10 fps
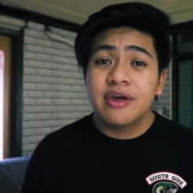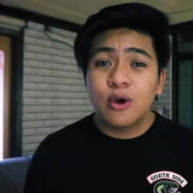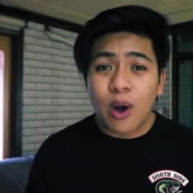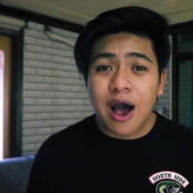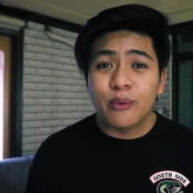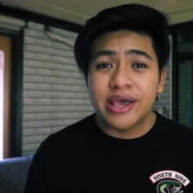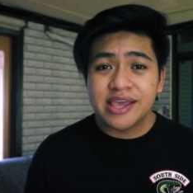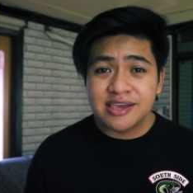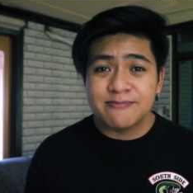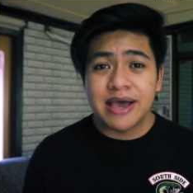their
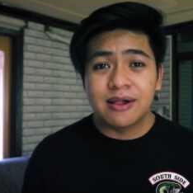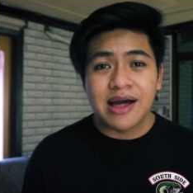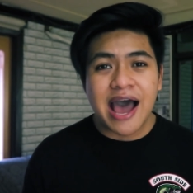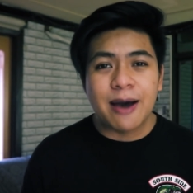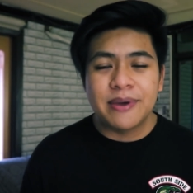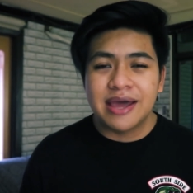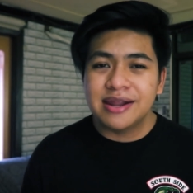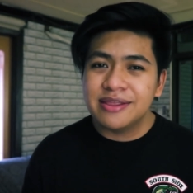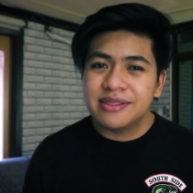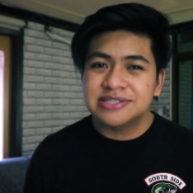Huawei email app. And
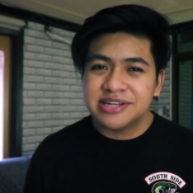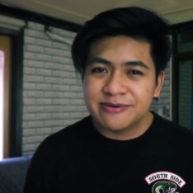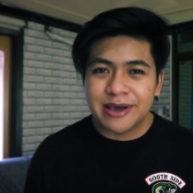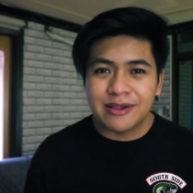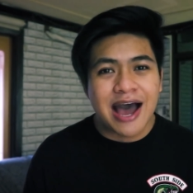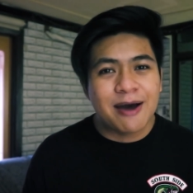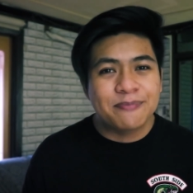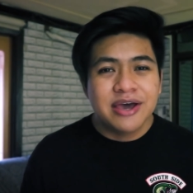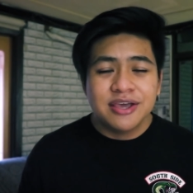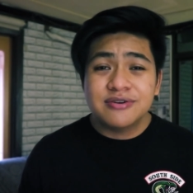in this email app,